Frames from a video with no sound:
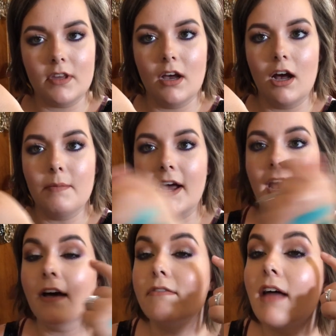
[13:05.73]
I
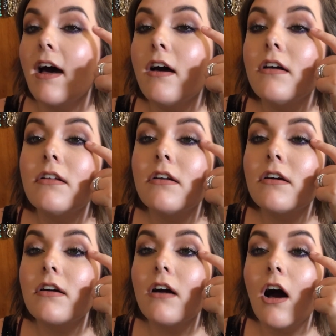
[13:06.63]
have that
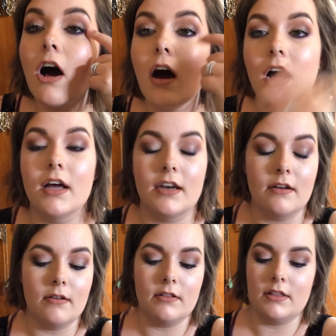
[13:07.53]
on
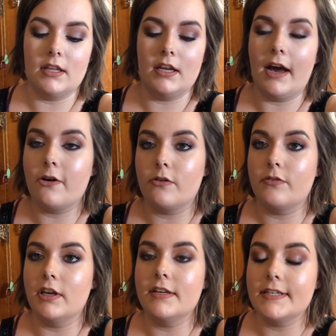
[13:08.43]
the outer
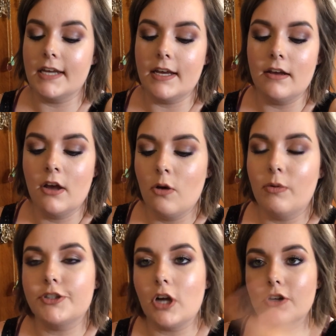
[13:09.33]
V today,
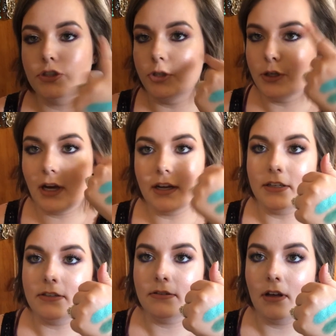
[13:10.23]
which I'll show you
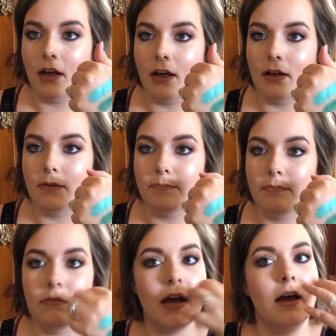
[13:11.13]
guys
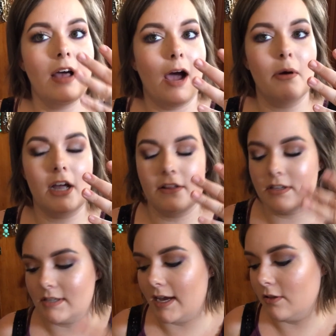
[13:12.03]
how I got
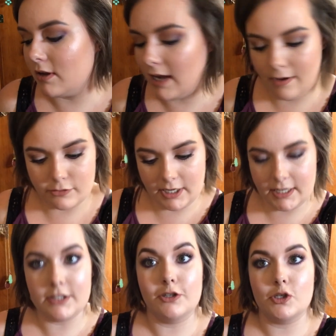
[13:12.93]
this eye look after I
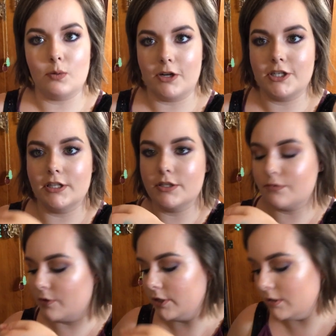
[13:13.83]
get done swatching these
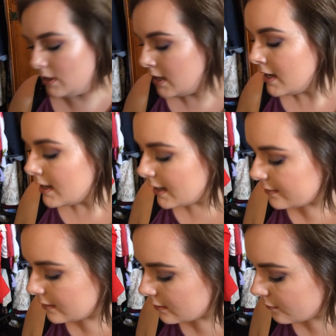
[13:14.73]
for you.
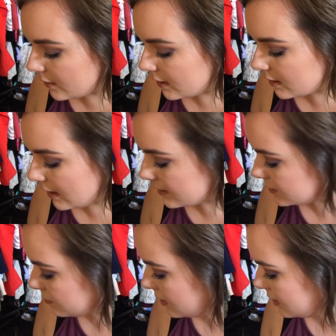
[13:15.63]
And then the very
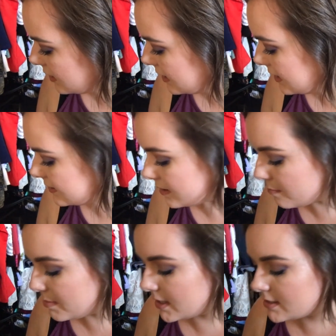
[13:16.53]
last one is
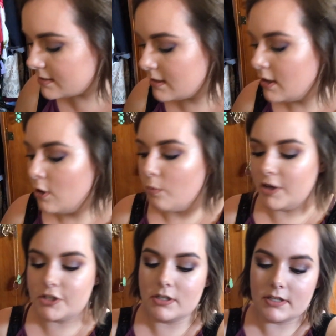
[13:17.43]
Abyss,
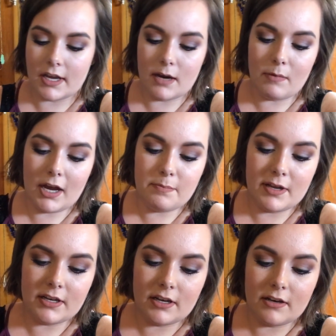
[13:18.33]
which in my
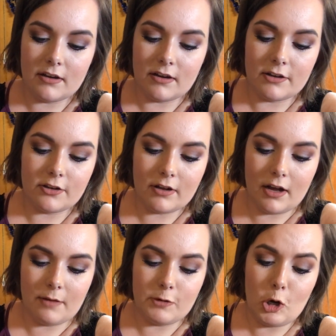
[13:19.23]
opinion,
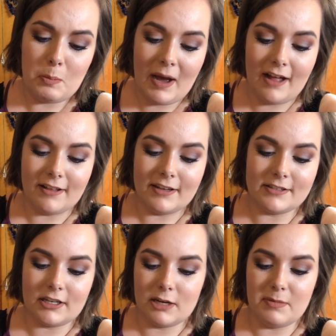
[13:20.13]
no palette
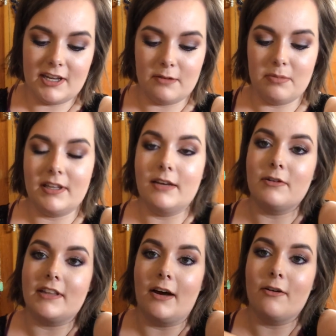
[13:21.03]
is going to be complete
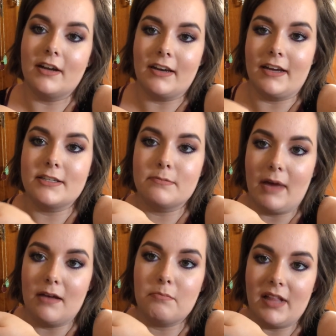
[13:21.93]
without a nice
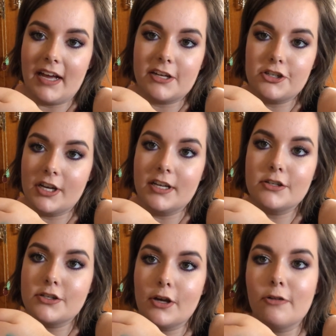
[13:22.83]
matte black shade.
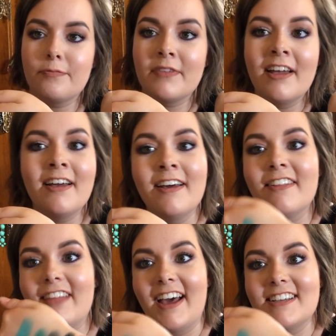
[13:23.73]
So
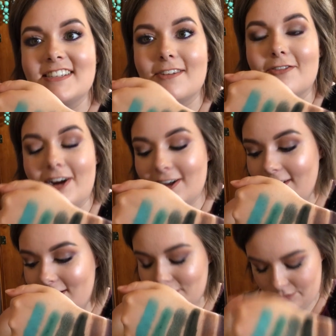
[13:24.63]
that is the very
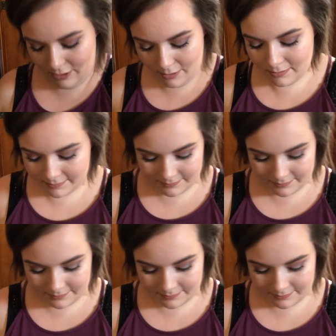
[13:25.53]
last row.